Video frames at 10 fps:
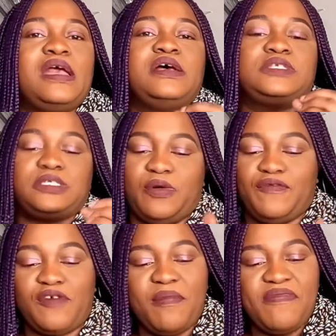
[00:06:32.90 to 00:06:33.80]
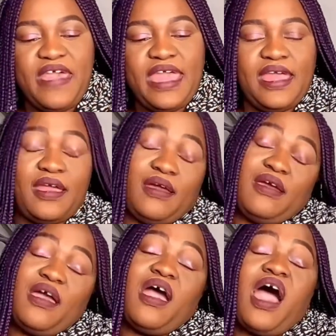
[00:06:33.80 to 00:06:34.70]
So from there,
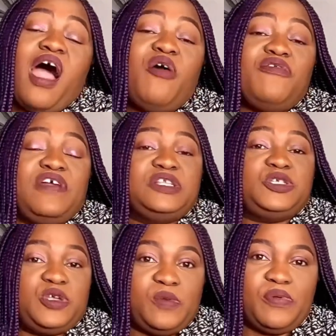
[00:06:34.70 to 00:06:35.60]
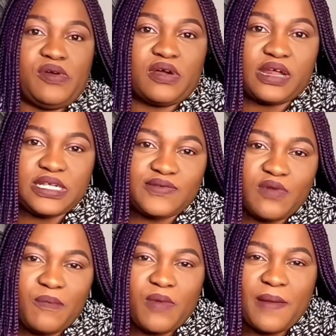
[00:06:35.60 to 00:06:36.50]
how then do you progress
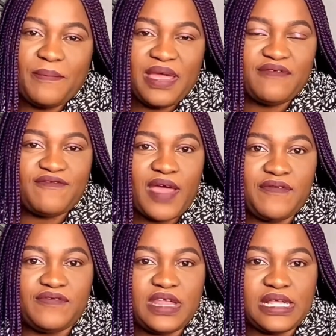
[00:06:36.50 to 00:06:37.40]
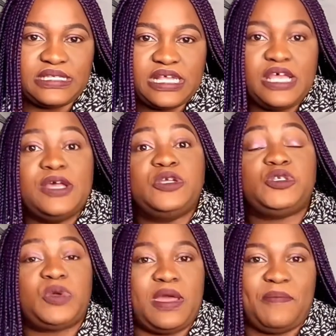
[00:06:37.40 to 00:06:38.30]
from a band 5 nurse
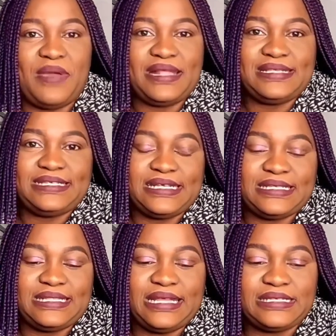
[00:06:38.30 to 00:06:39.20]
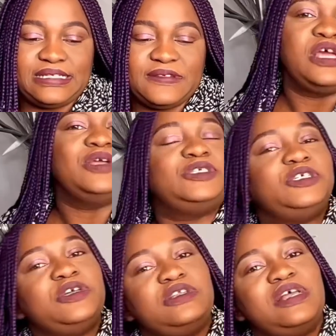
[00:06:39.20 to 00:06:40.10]
to a band 6 nurse? Do
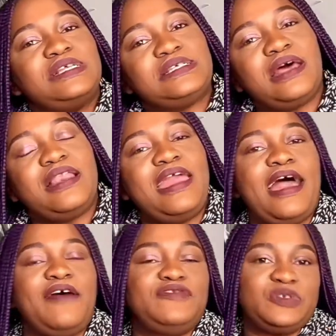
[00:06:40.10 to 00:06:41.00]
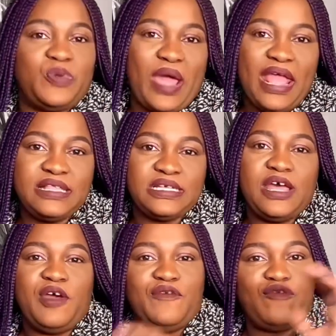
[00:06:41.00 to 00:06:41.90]
you necessarily have to wait
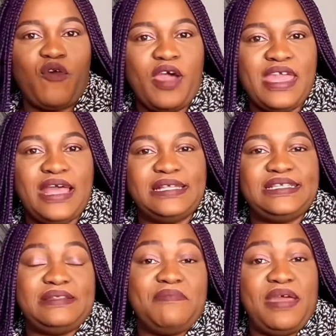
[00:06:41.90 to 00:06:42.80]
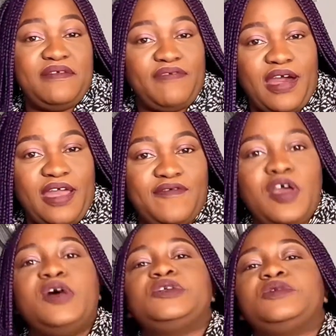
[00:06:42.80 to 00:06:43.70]
4 years in band 5
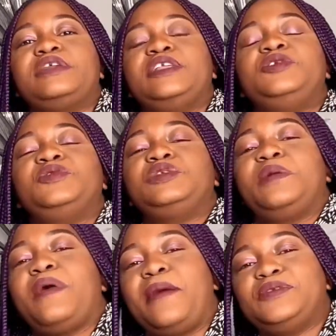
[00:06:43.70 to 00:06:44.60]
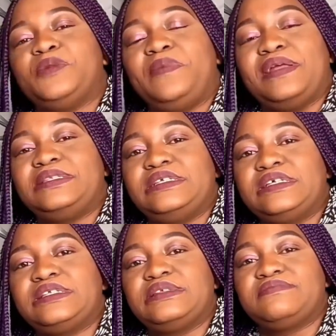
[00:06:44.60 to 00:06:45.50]
so that you step up to band
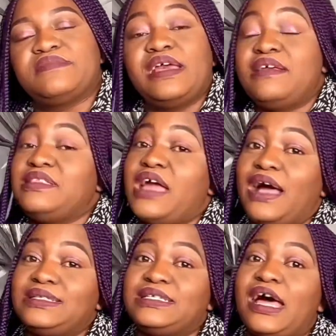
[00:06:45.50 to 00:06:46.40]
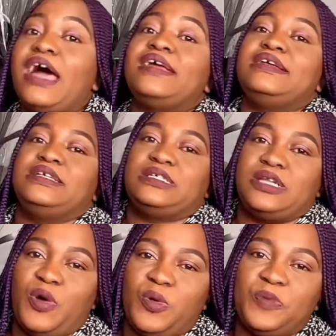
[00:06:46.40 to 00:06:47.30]
6? The answer is
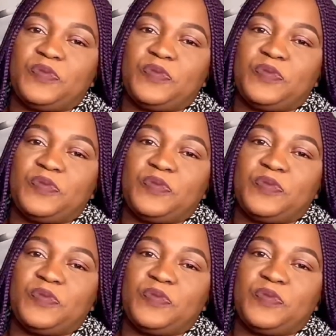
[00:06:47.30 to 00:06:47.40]
no.